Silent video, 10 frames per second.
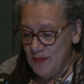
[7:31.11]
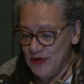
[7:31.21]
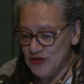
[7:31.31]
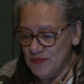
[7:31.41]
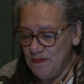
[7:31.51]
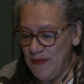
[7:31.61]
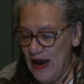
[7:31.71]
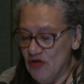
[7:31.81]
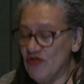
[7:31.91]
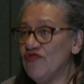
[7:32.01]
but
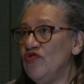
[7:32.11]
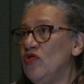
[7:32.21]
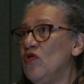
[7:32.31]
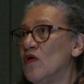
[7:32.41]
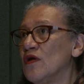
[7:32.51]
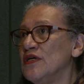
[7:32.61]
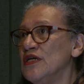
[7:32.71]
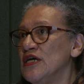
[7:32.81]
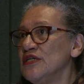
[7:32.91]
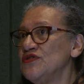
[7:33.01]
powerful
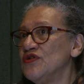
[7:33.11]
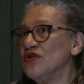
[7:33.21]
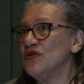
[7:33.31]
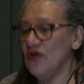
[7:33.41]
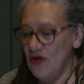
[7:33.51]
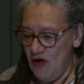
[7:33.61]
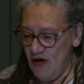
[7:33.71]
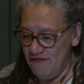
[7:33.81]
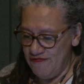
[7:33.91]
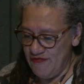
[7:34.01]
organizer
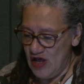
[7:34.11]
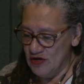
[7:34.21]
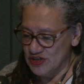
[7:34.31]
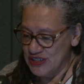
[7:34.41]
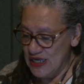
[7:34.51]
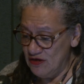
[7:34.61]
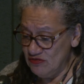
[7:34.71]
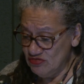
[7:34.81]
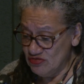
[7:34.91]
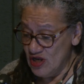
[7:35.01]
of
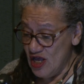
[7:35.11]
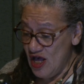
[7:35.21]
ourselves,